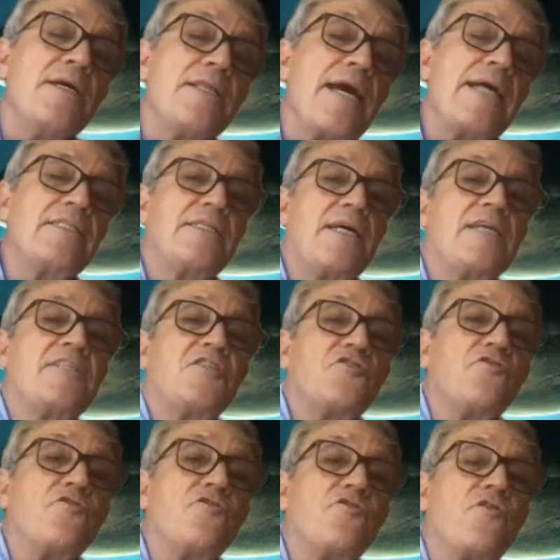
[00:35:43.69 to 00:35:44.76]
That's a
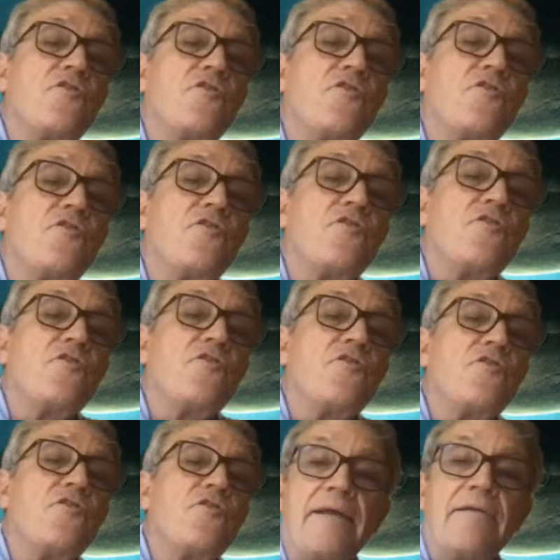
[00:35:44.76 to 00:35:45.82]
string in protein
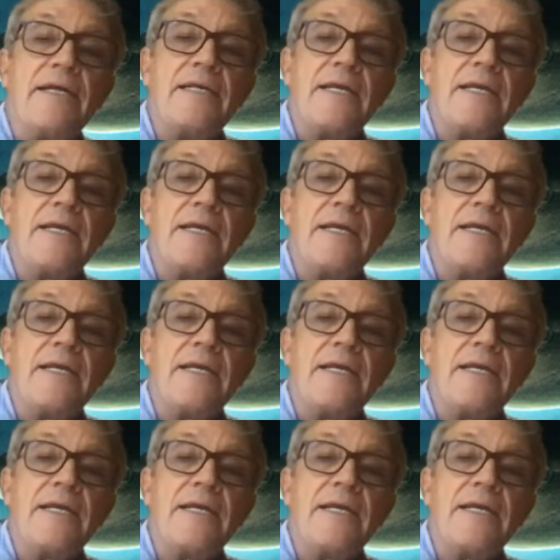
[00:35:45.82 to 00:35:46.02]
A, right?